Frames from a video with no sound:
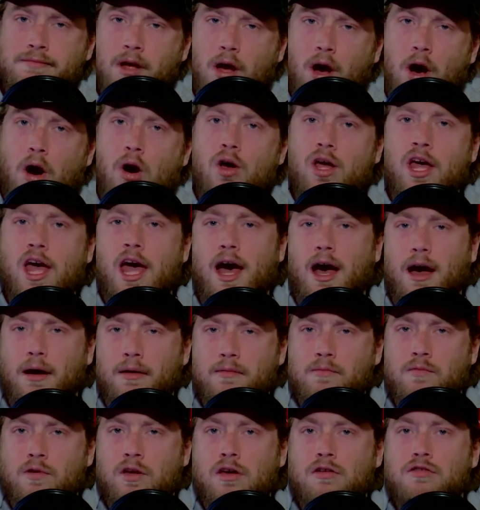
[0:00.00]
Oh, yeah,
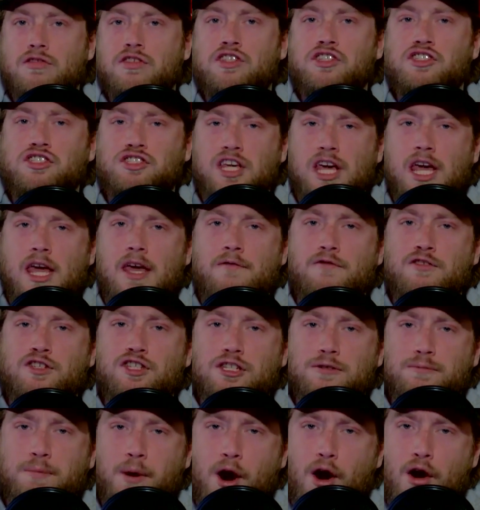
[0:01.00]
Steve
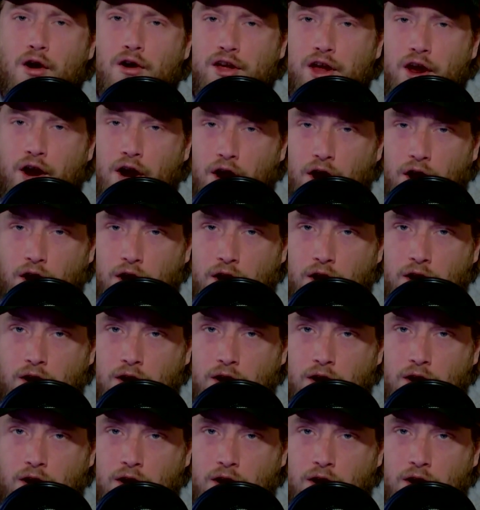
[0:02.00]
Spurrier.